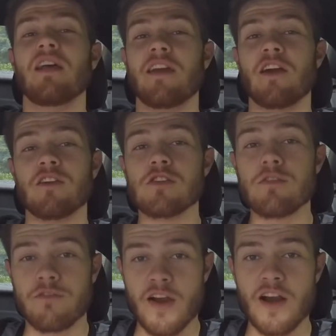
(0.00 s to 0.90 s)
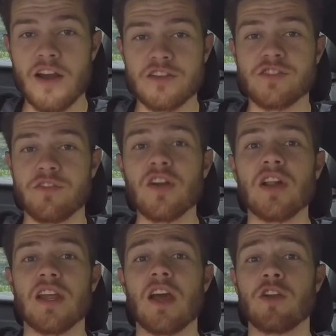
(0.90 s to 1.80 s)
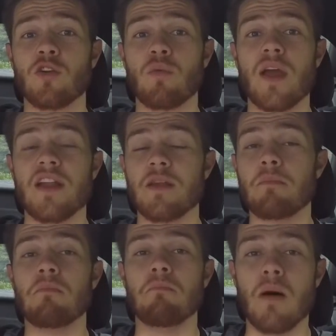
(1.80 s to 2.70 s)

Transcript: They are very severely underrated,